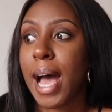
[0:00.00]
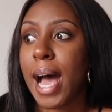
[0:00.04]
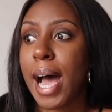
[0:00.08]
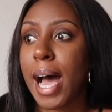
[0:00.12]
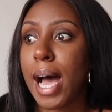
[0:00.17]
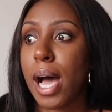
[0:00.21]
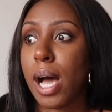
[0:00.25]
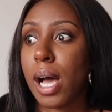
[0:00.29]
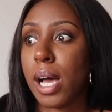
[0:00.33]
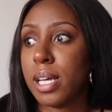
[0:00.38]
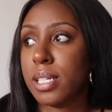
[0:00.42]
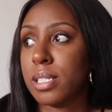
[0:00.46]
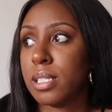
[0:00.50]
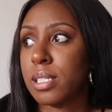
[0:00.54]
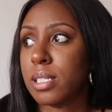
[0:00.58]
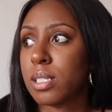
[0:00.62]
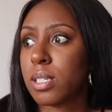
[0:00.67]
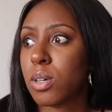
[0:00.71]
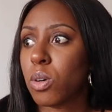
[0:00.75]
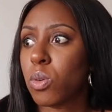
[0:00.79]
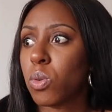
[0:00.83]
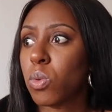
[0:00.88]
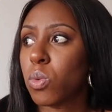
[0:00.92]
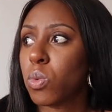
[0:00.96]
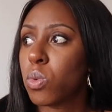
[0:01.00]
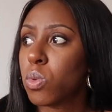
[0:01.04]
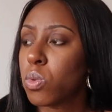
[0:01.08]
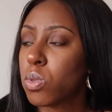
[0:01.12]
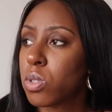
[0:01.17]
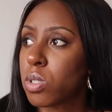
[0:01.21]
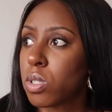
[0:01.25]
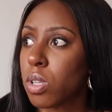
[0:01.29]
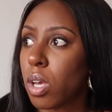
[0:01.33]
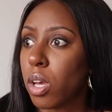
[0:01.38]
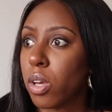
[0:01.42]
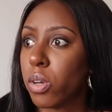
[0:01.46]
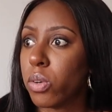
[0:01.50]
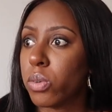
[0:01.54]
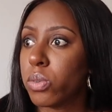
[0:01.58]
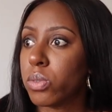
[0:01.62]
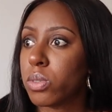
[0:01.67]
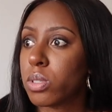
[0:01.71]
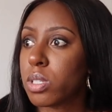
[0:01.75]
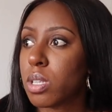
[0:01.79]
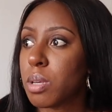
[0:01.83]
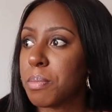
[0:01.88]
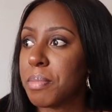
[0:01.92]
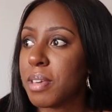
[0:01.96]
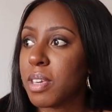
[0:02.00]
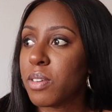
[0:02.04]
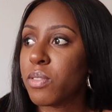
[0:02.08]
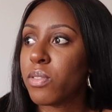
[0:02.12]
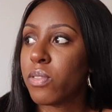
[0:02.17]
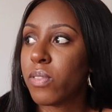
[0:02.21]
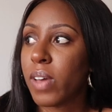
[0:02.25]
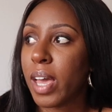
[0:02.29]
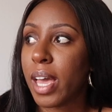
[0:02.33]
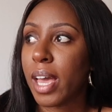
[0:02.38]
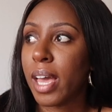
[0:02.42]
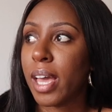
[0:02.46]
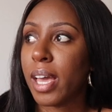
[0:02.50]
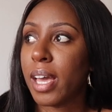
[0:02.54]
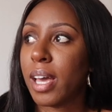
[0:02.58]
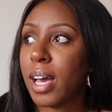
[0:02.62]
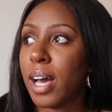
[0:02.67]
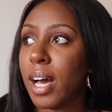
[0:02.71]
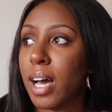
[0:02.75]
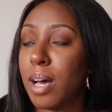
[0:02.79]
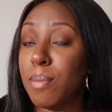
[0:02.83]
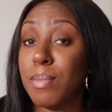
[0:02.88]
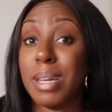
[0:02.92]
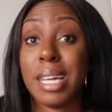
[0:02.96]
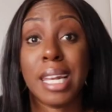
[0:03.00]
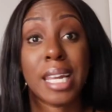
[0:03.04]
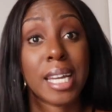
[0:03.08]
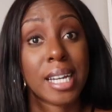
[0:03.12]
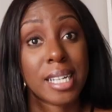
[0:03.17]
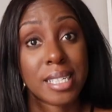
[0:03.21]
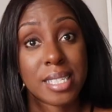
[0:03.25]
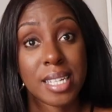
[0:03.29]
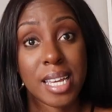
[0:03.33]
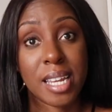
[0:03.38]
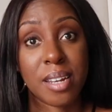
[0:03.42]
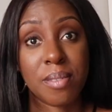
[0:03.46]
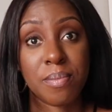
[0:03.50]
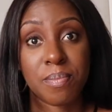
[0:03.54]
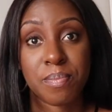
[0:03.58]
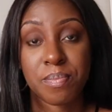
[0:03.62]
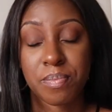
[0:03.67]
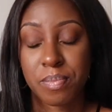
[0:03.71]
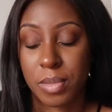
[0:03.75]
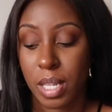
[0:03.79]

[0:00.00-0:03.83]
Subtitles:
And also, to be fair, LinkedIn.